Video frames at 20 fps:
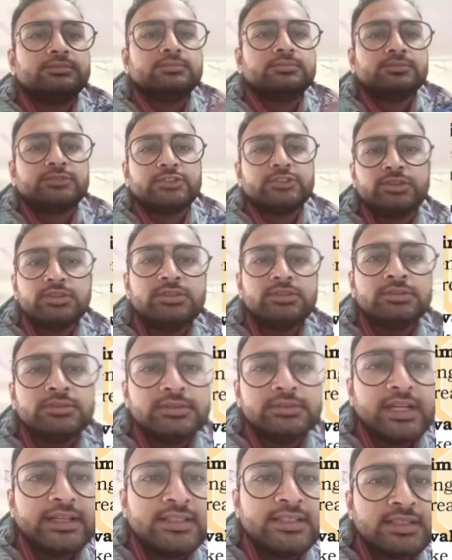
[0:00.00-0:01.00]
So
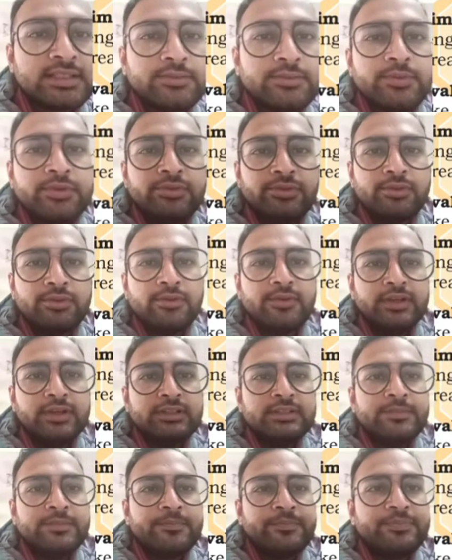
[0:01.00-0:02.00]
let us move
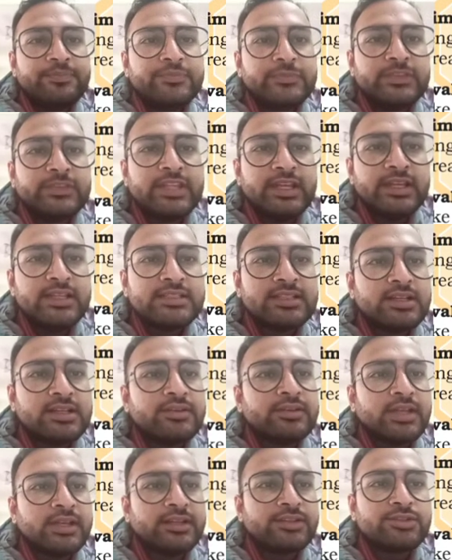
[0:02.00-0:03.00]
forward. There is
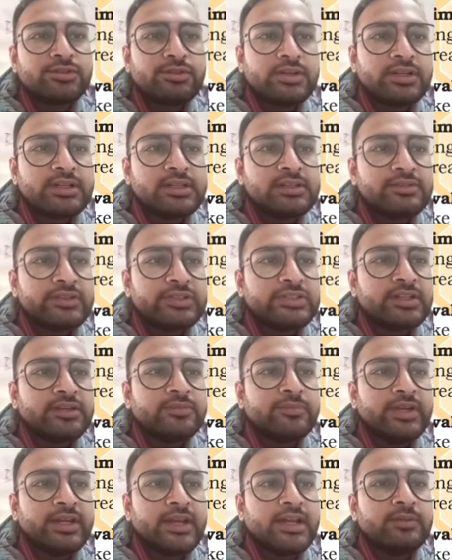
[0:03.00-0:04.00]
a historical
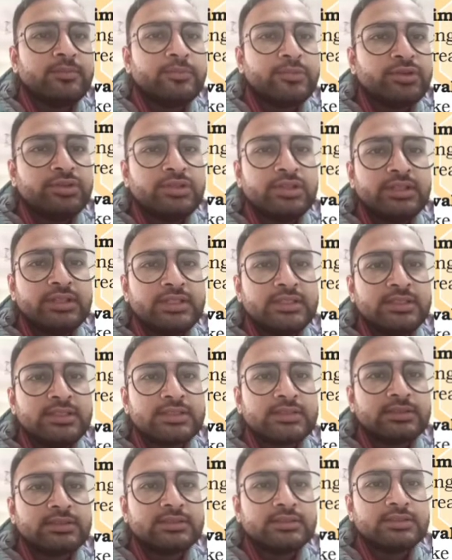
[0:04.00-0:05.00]
reason behind both
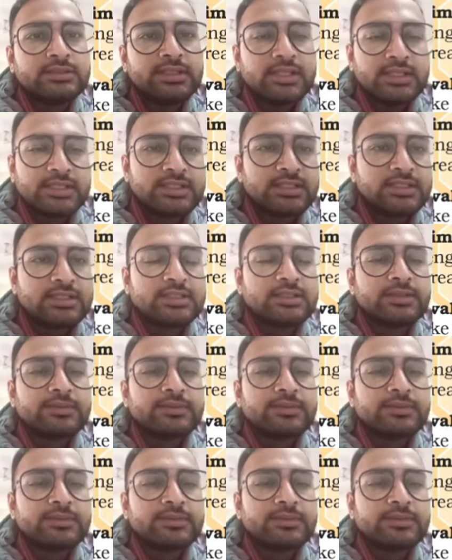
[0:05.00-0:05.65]
these audits.